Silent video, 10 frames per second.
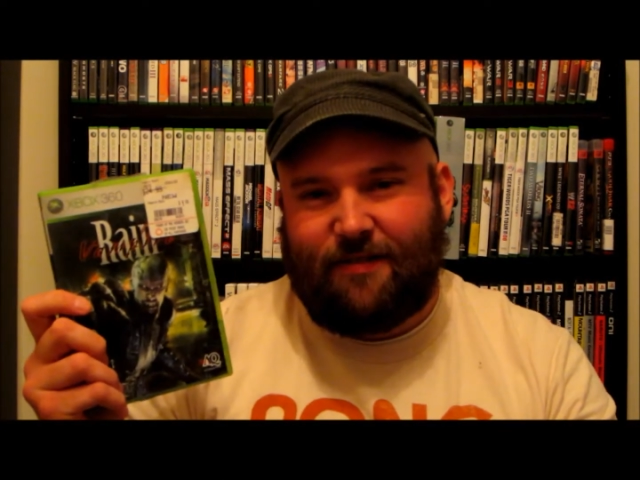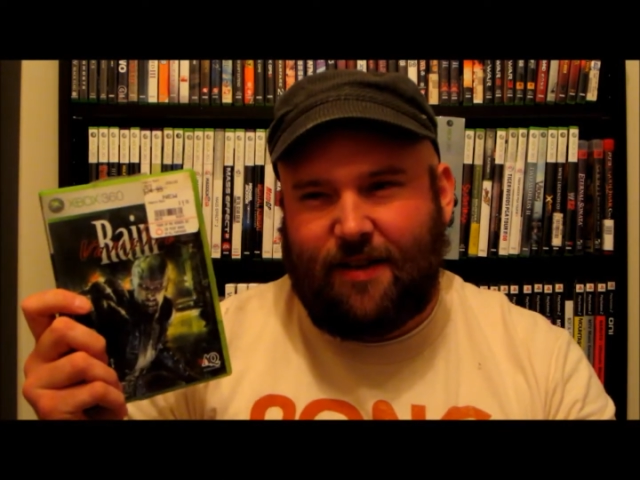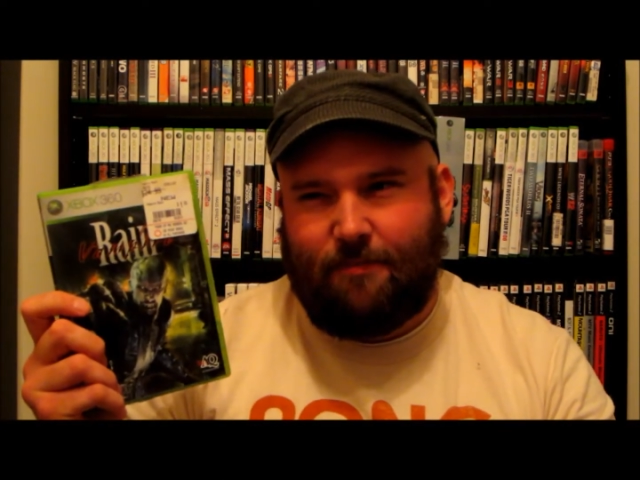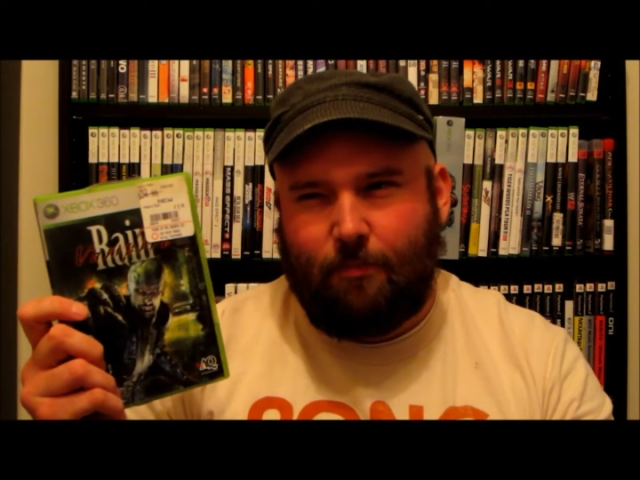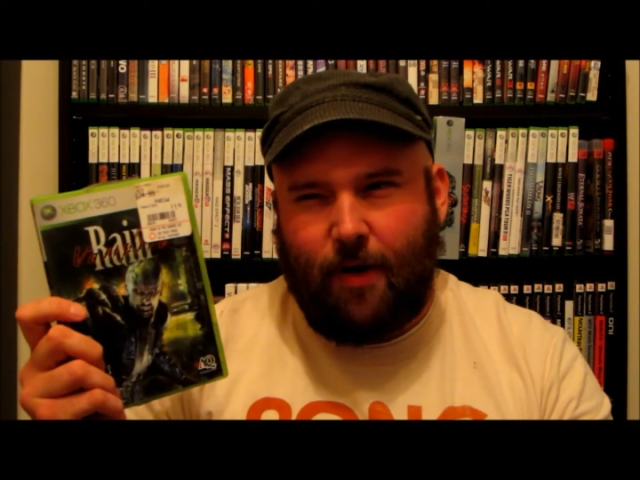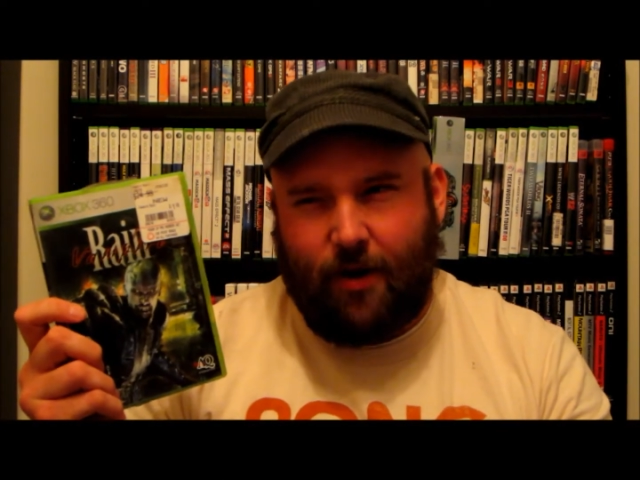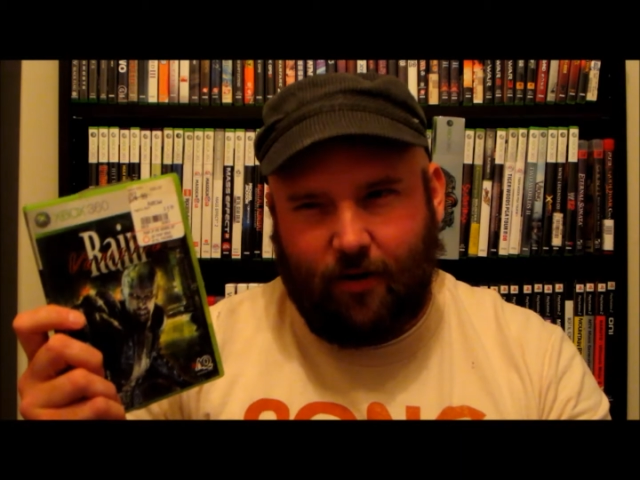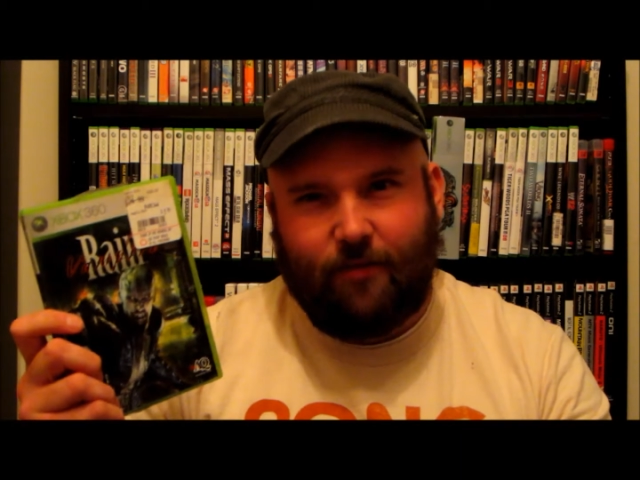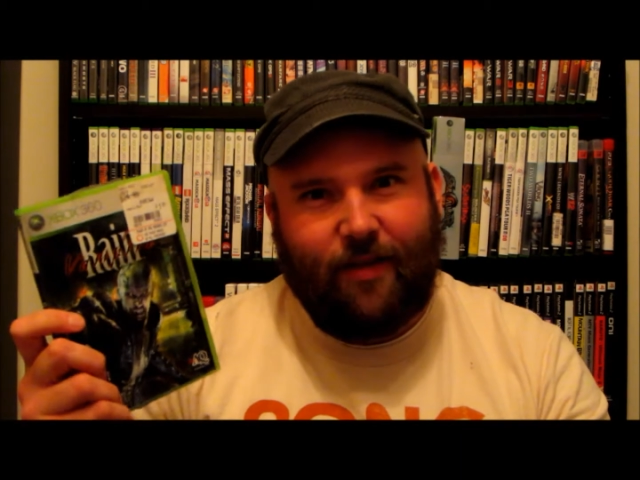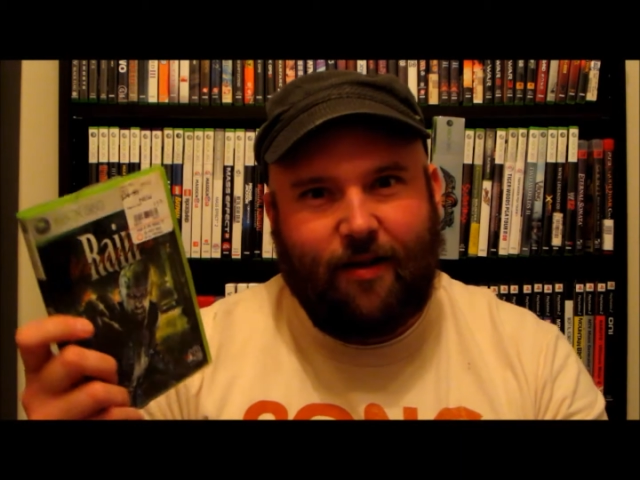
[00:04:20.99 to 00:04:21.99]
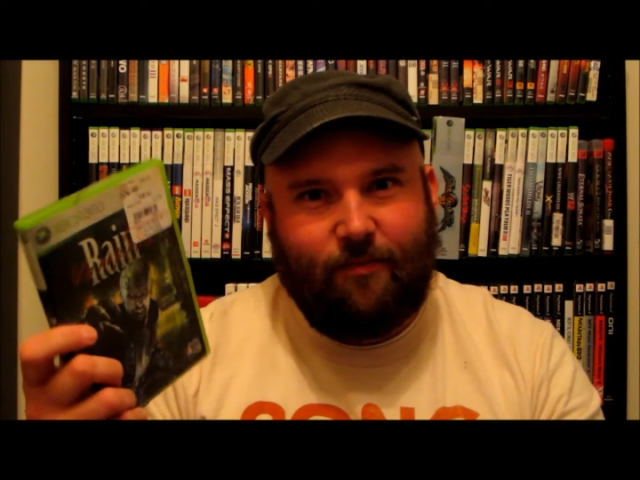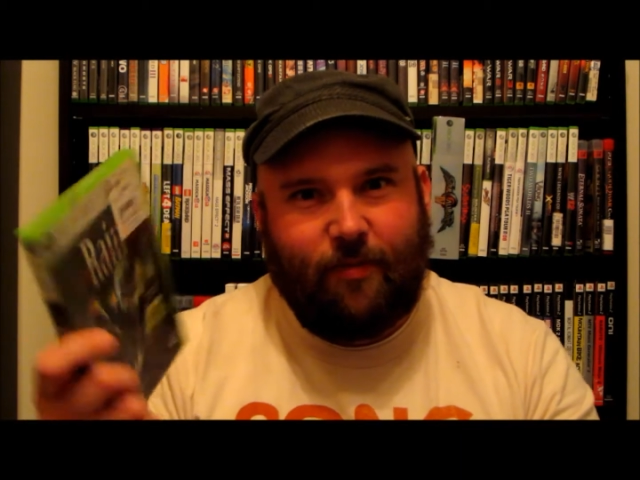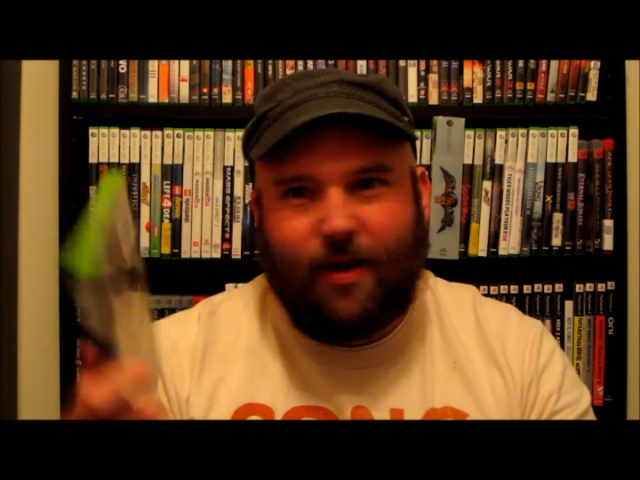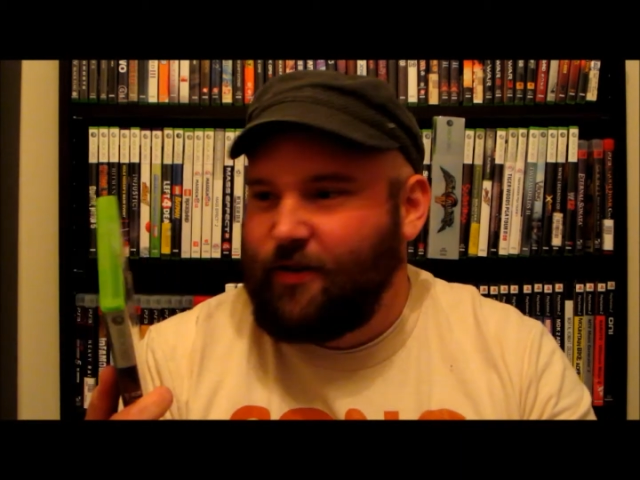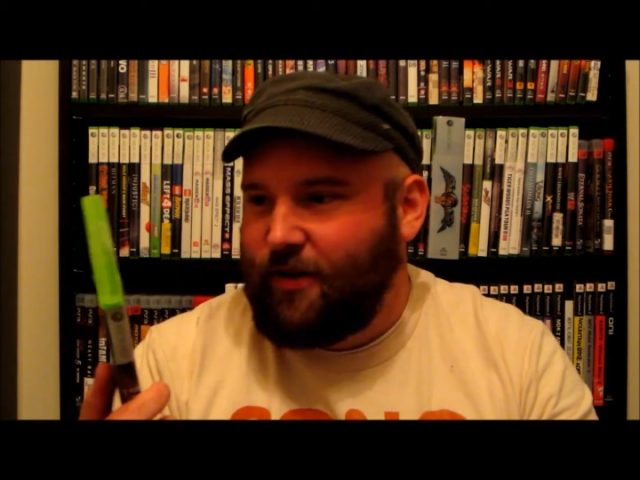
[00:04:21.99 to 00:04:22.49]
seem better, if
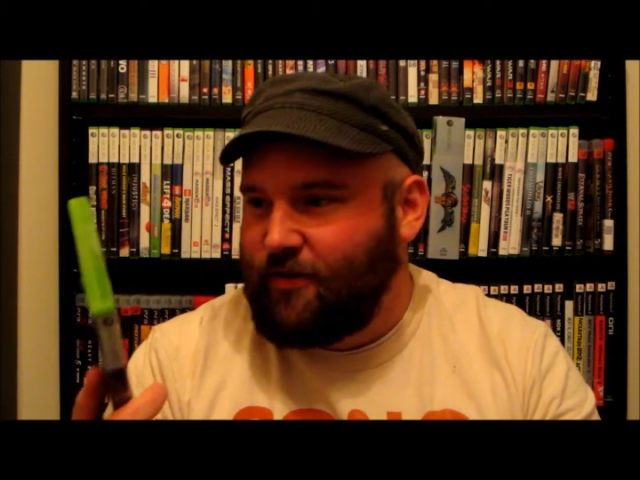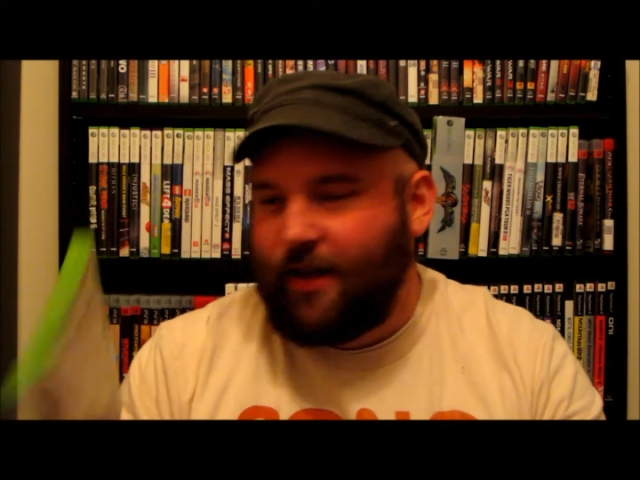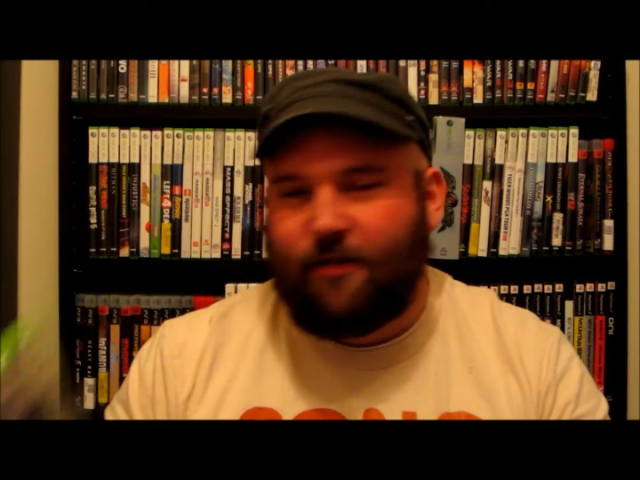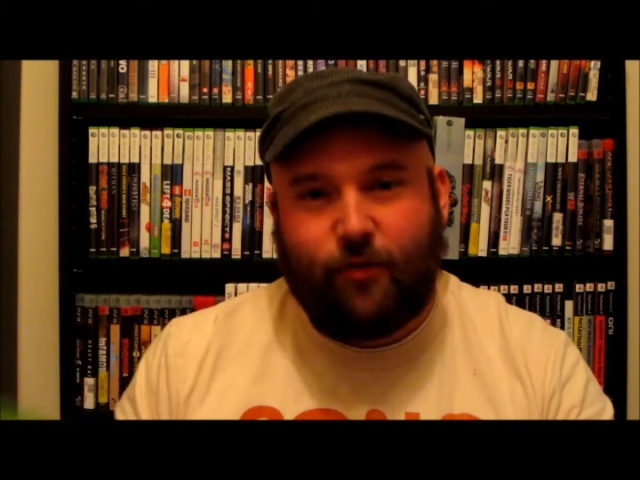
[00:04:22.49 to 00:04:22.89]
that makes any sense.